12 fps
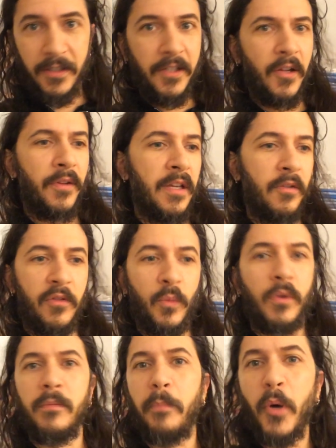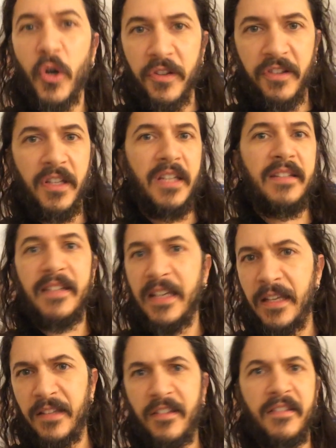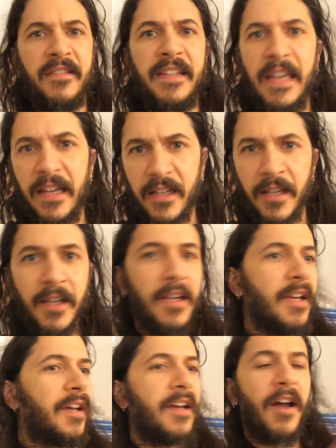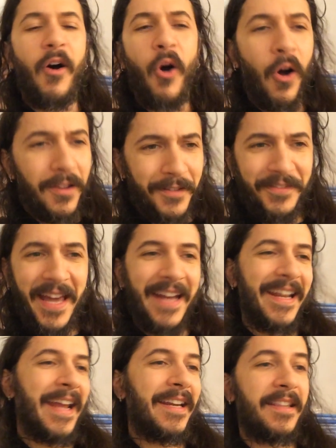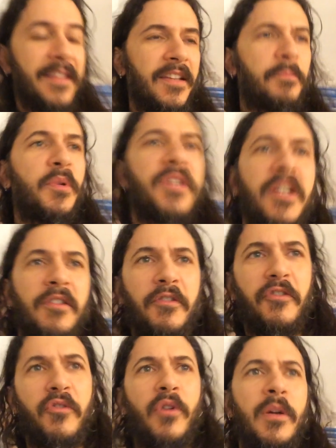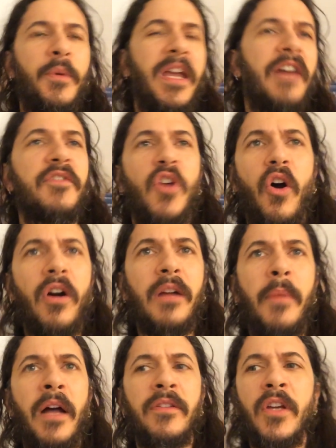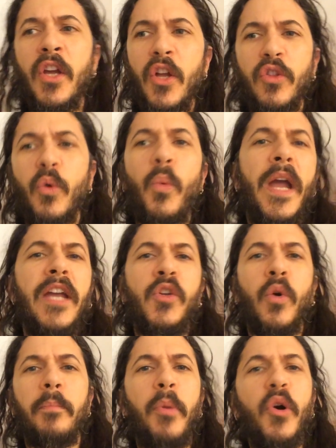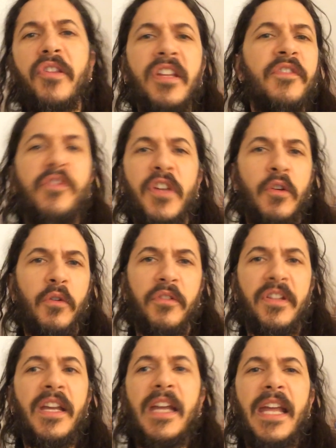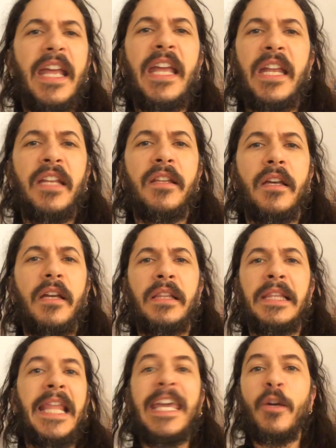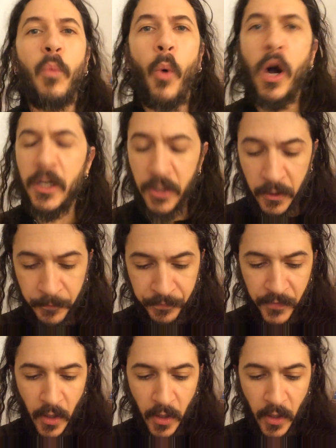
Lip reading: You know, they use the word pussy, tits, dick, all of that. And in this particular story, we have talk about the way your pussy feels in lake water.